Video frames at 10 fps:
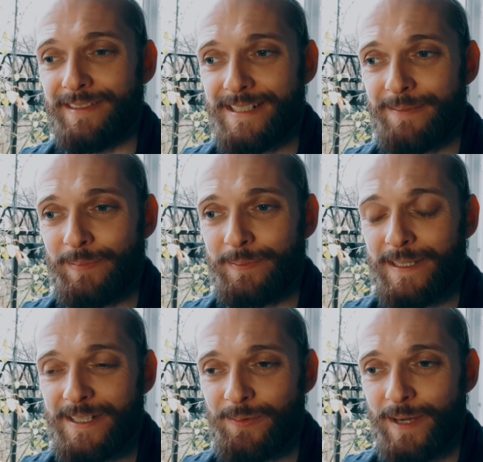It's a
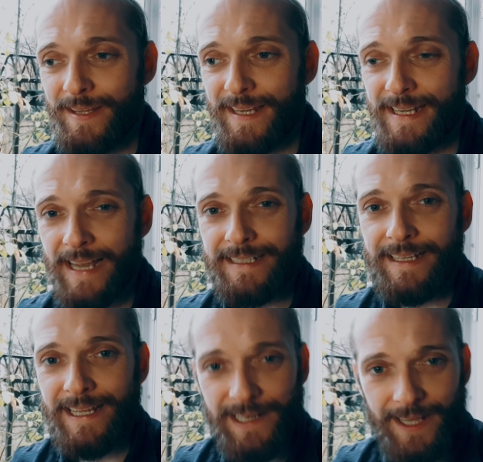place where they get
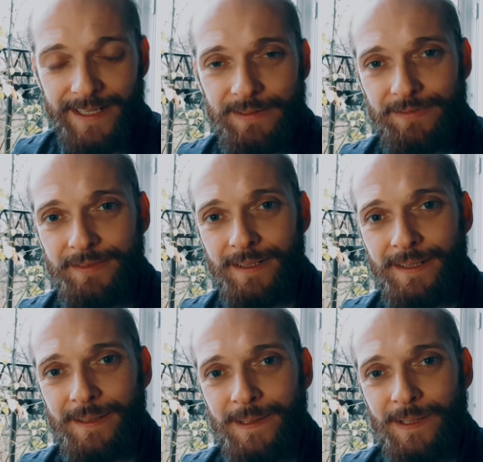a life,
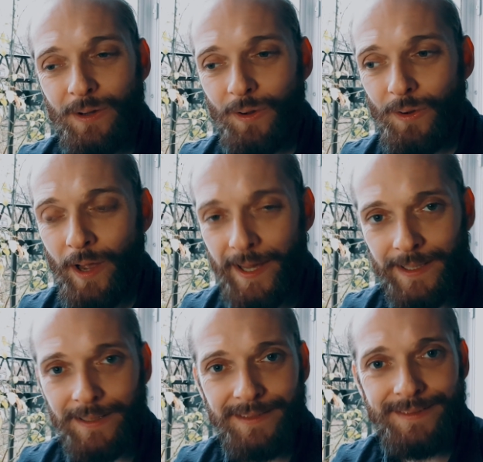or hell
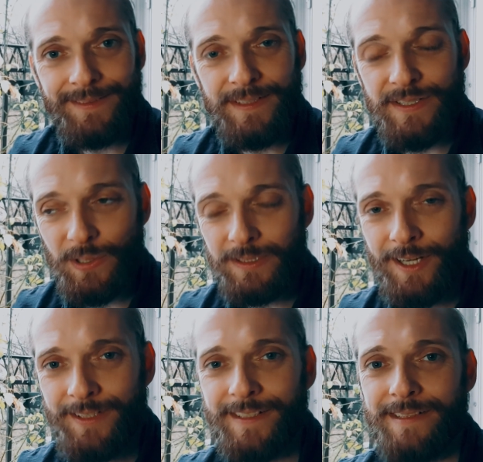is the
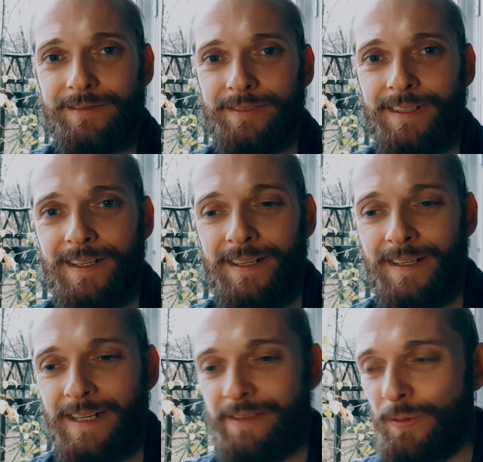alternative.
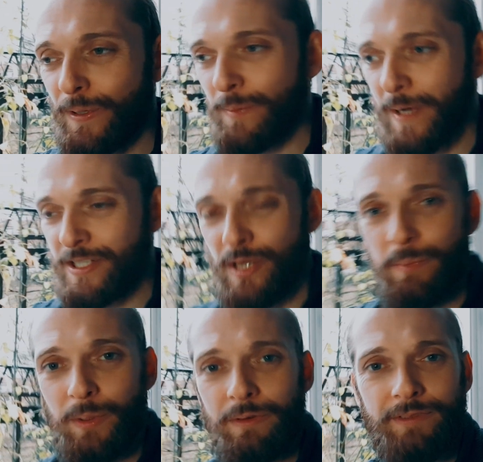If you can imagine a
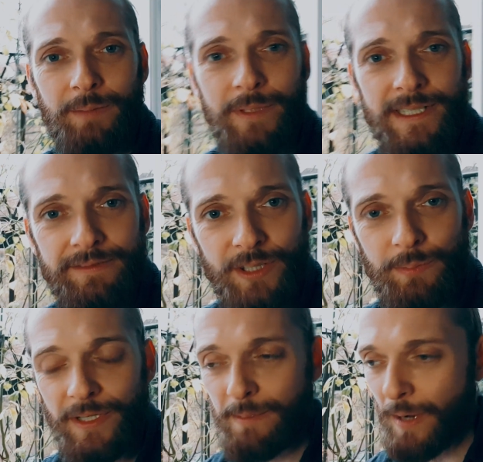poor family living up
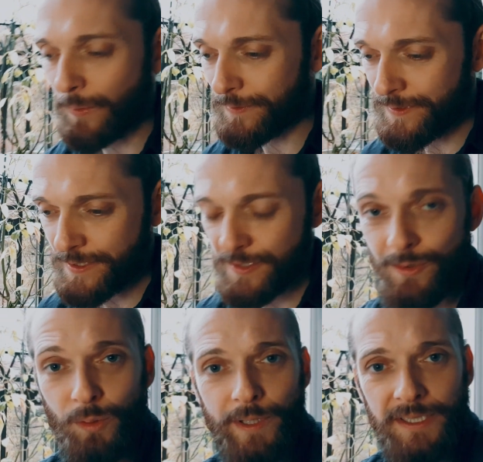in the mountains, there's no
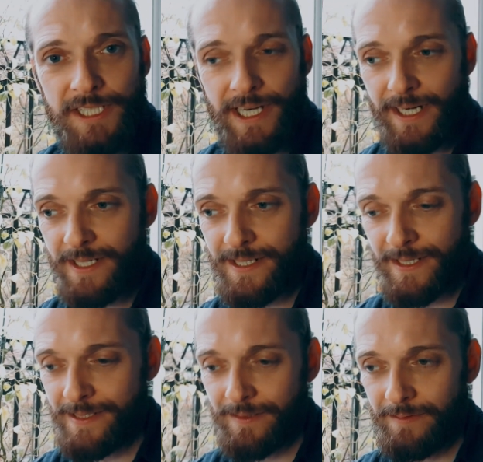wheelchair
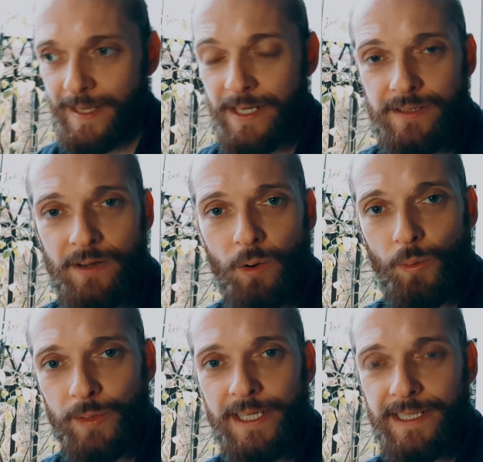access, they can
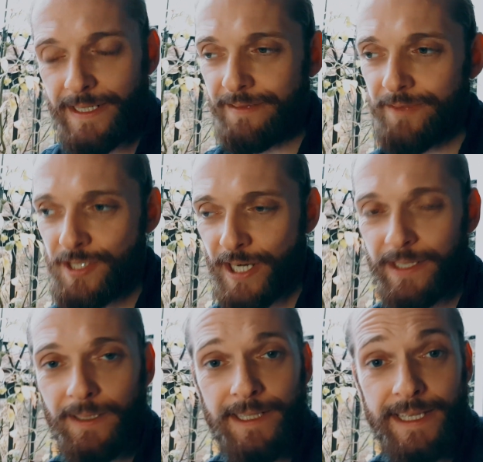only leave the
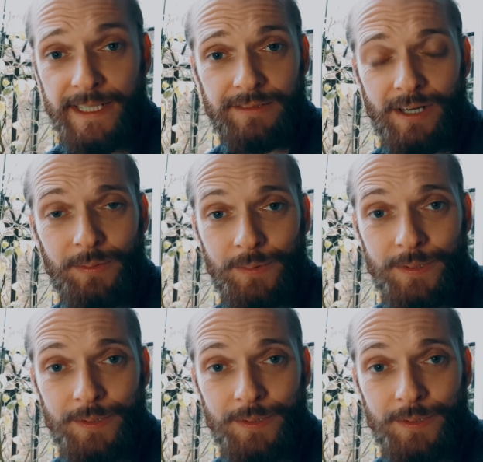child laying around.